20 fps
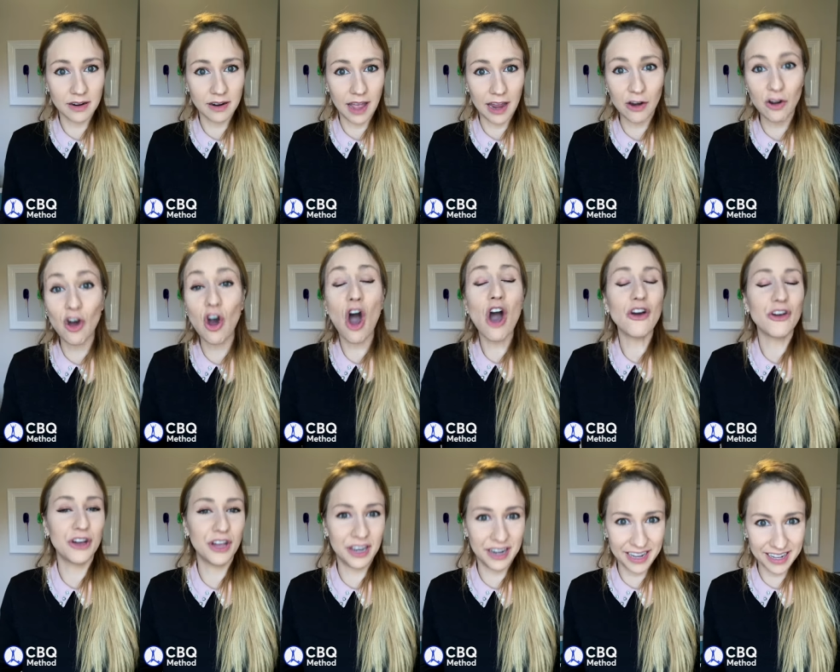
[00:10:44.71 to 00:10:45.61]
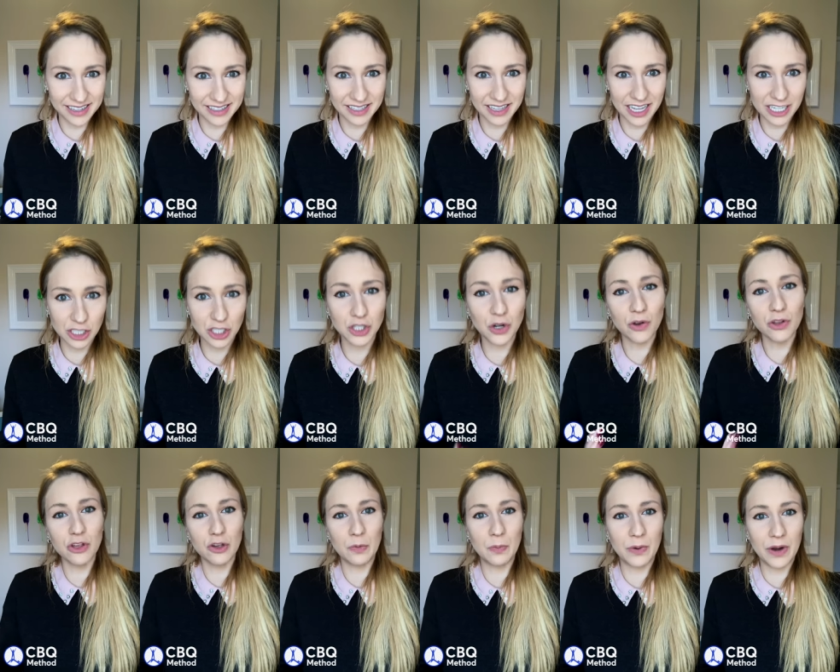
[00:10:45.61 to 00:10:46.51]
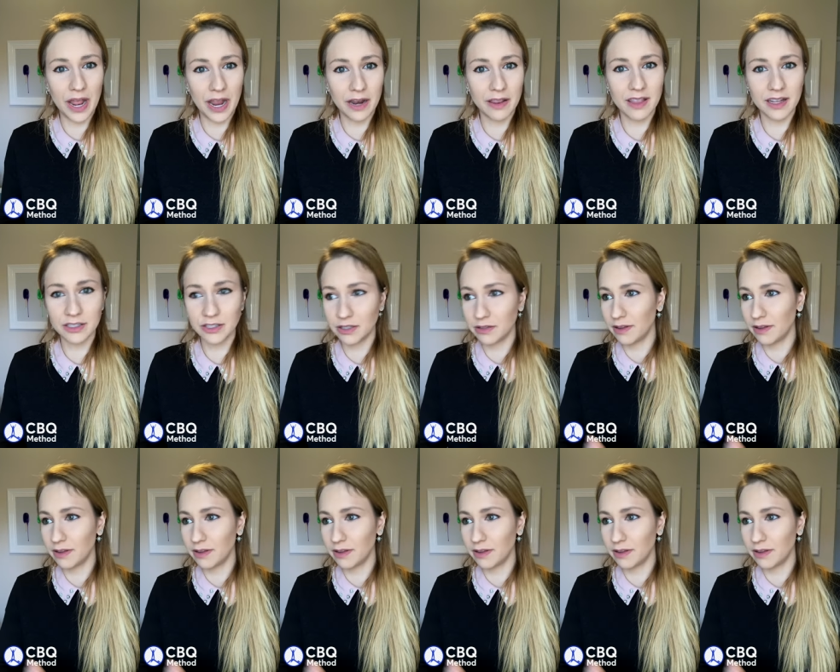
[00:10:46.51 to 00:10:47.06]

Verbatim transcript: and conquer it and show your brain that